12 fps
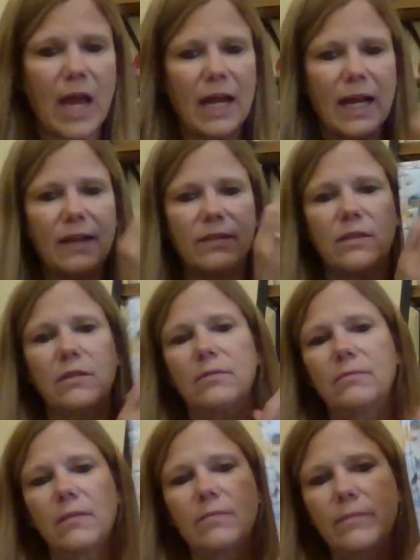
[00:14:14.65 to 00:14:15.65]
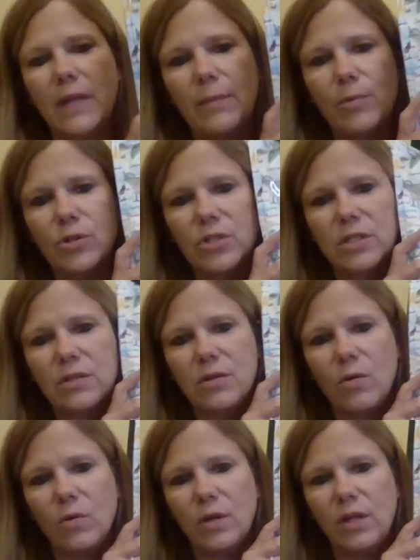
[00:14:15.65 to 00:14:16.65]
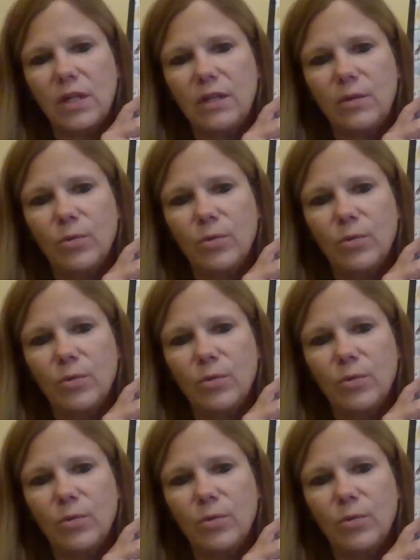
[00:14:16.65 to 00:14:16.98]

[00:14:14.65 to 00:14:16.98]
I got, I purchased the whole kit.